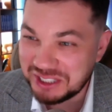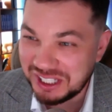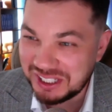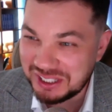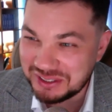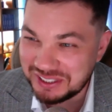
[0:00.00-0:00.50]

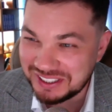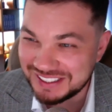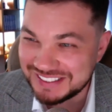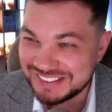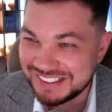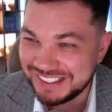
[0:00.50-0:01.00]

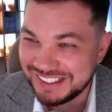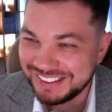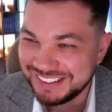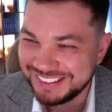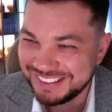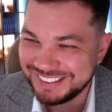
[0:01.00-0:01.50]
I
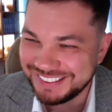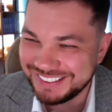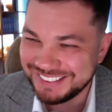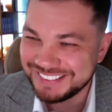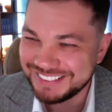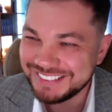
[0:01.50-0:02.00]

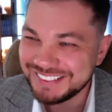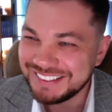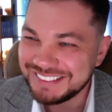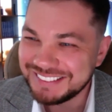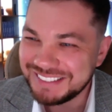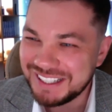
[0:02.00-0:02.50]
really
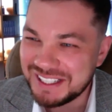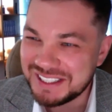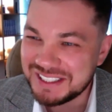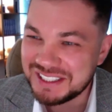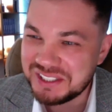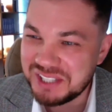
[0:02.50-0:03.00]
didn't
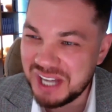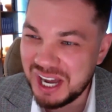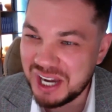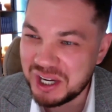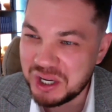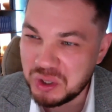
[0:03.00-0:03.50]
expect
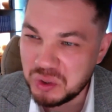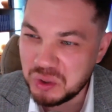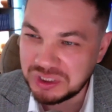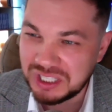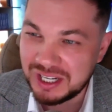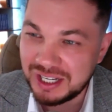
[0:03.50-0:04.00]
such a
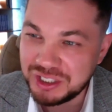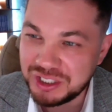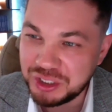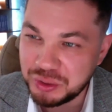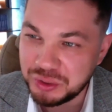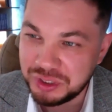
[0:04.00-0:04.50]

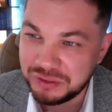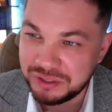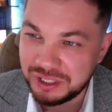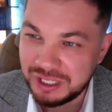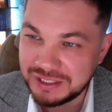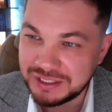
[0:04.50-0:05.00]
reaction.
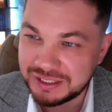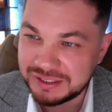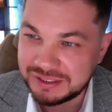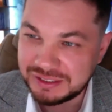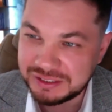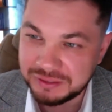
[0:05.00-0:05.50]

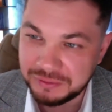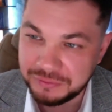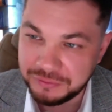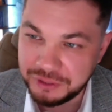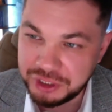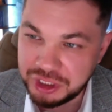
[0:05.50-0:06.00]
I would
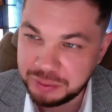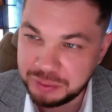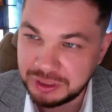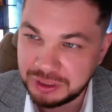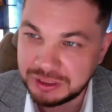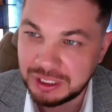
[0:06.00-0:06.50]
like to
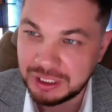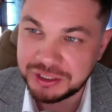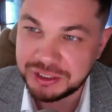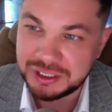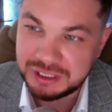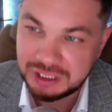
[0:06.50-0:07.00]
try
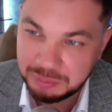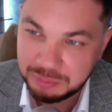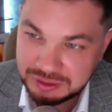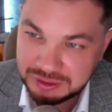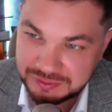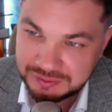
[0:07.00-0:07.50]
it.
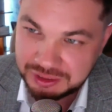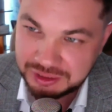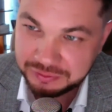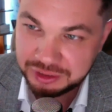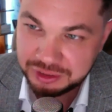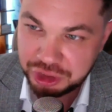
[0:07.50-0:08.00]
This
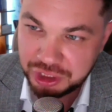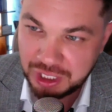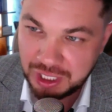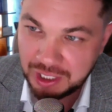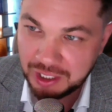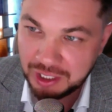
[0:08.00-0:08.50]
is
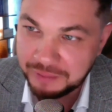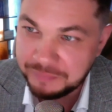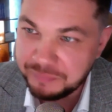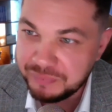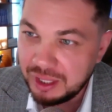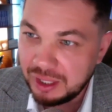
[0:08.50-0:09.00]
something
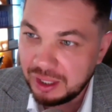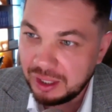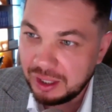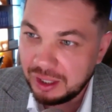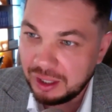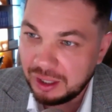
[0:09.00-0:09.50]
genius,
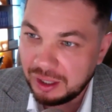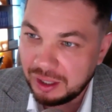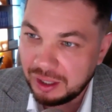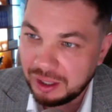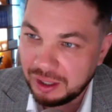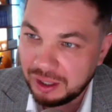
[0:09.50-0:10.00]

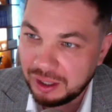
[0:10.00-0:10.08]
incredible.